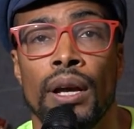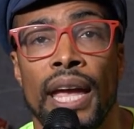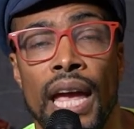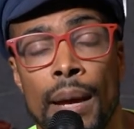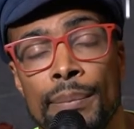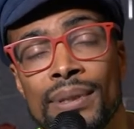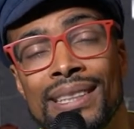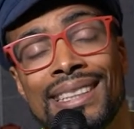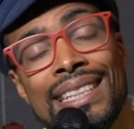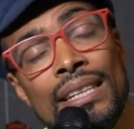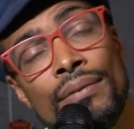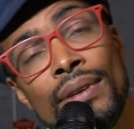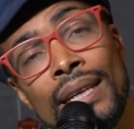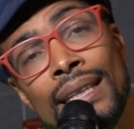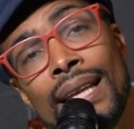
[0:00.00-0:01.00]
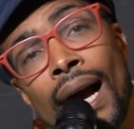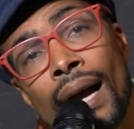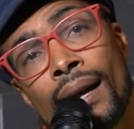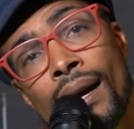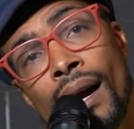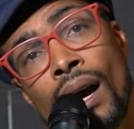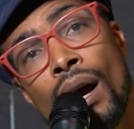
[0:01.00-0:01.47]

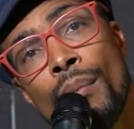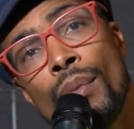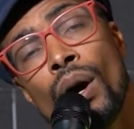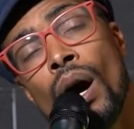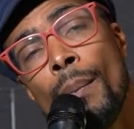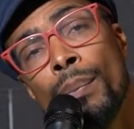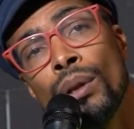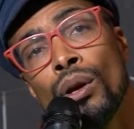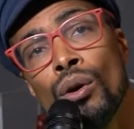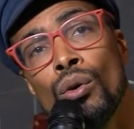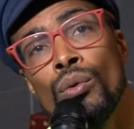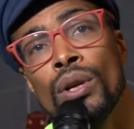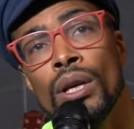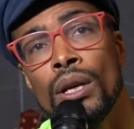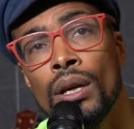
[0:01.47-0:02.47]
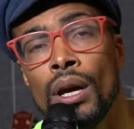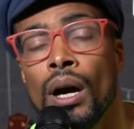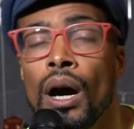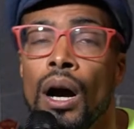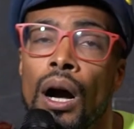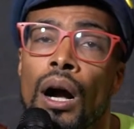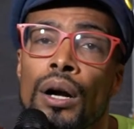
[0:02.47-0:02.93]
ampedtv.com. Upload
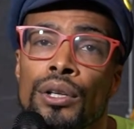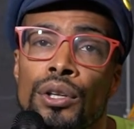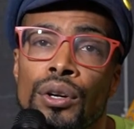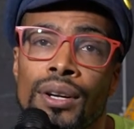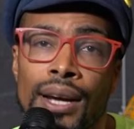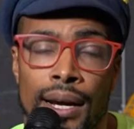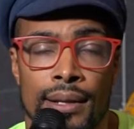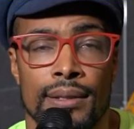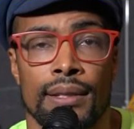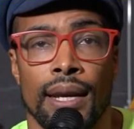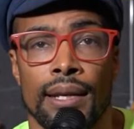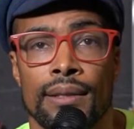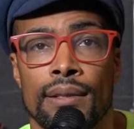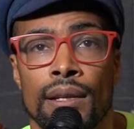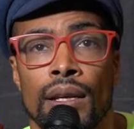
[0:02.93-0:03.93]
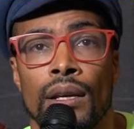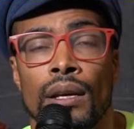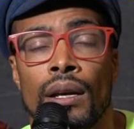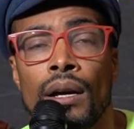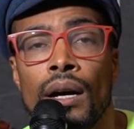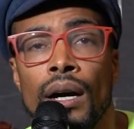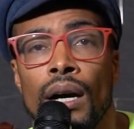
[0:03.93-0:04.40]
your content,
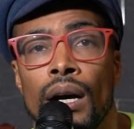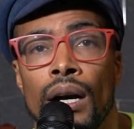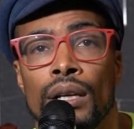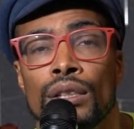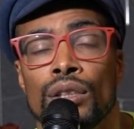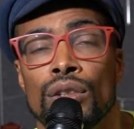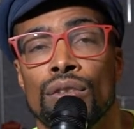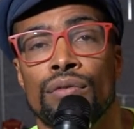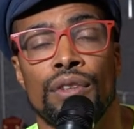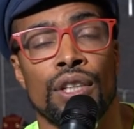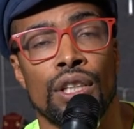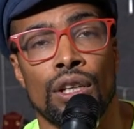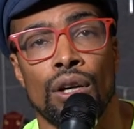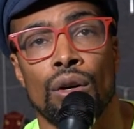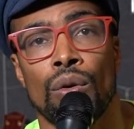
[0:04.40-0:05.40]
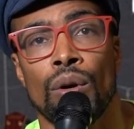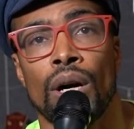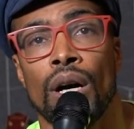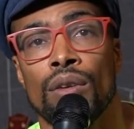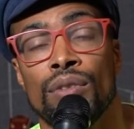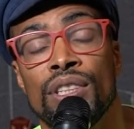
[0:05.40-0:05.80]
your video.